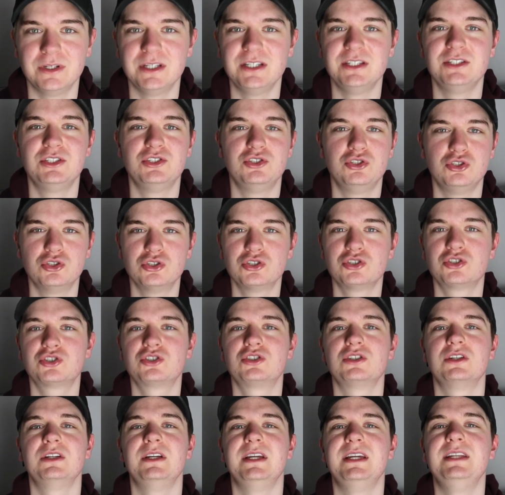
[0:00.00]
He's
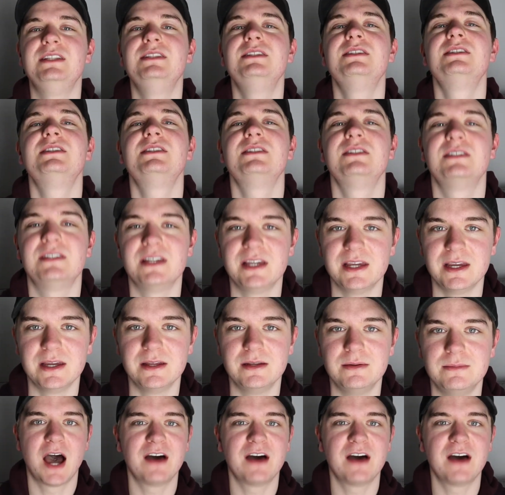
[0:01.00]
just insane.